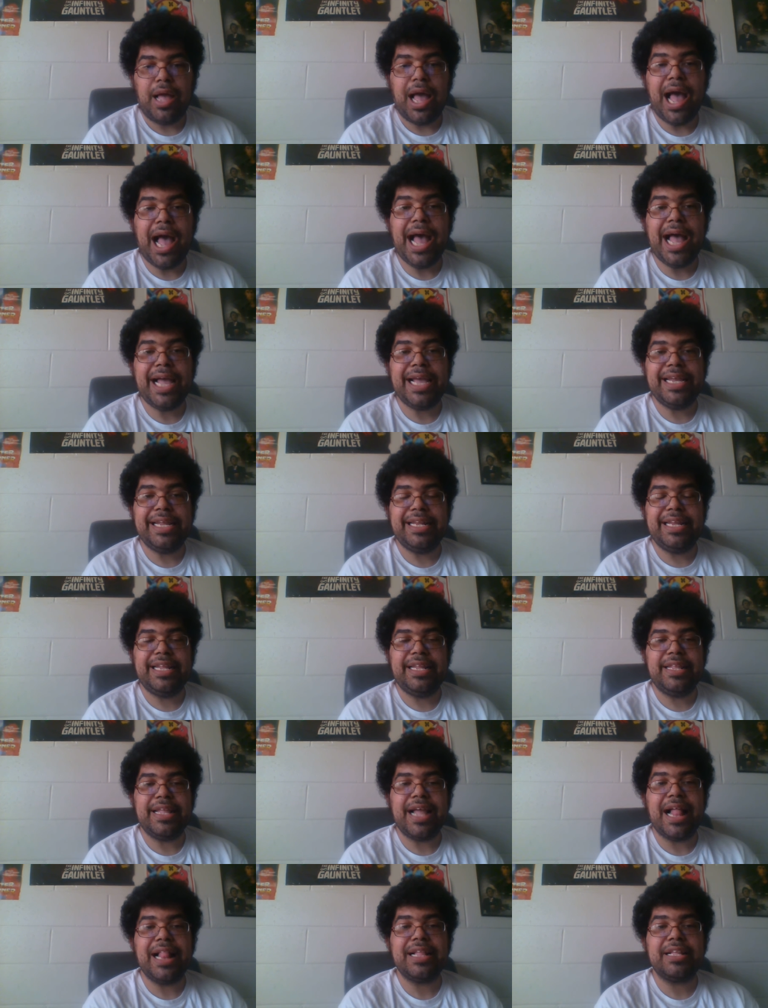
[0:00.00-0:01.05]
Hi, this
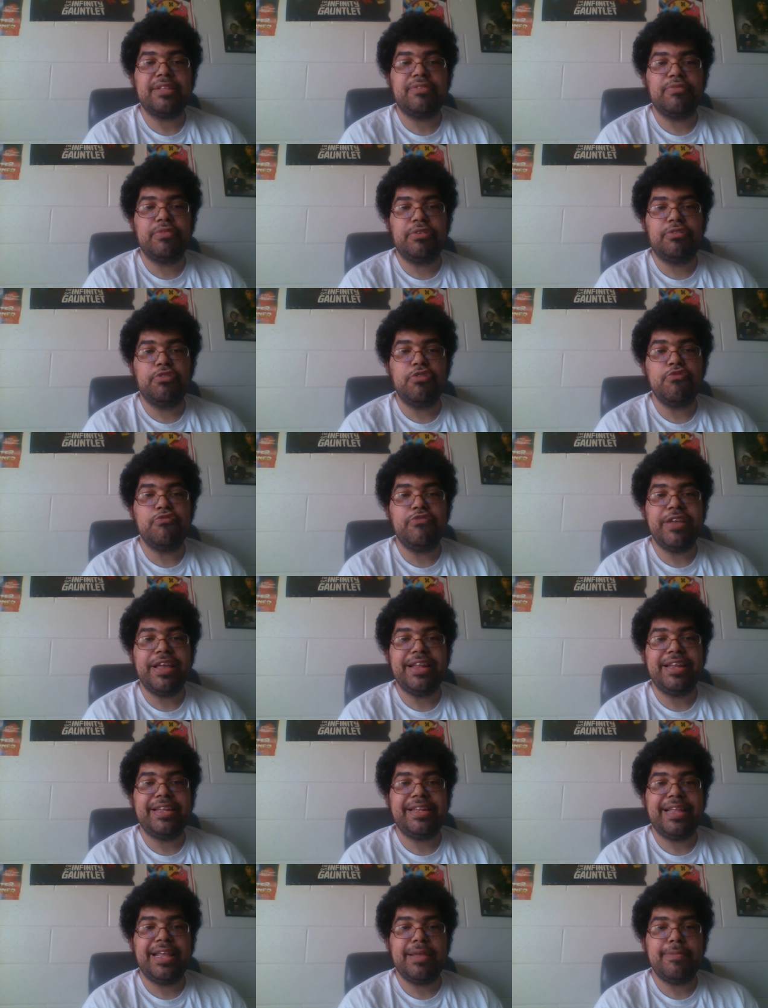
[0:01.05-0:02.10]
is Alex from Groovy
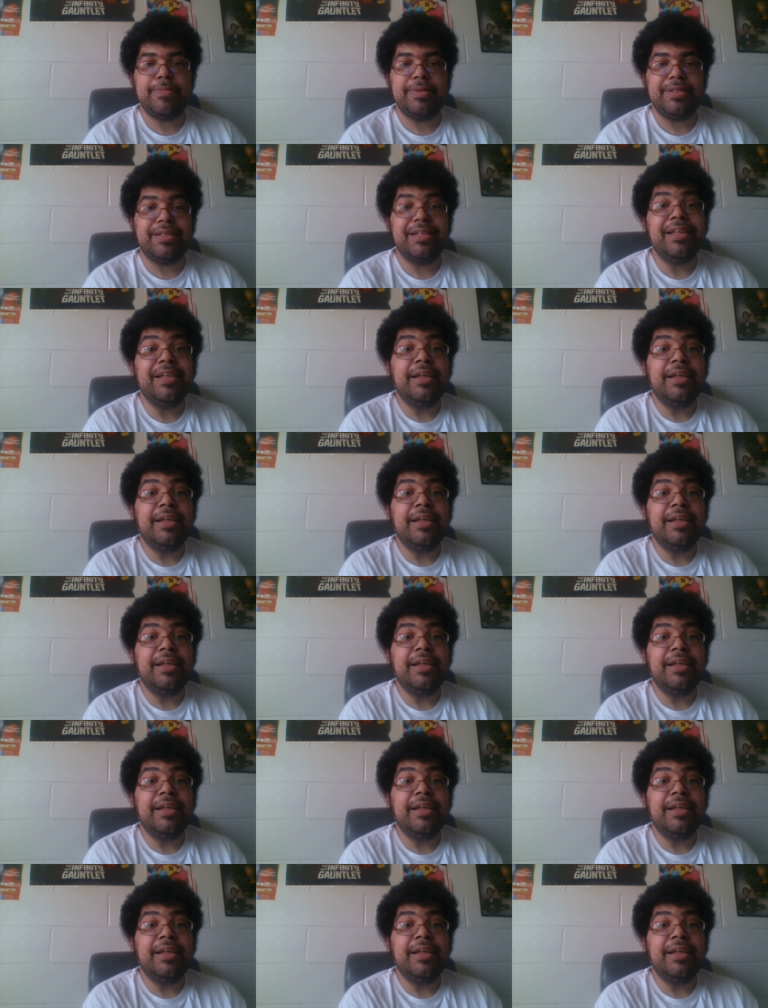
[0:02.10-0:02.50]
Entertainment.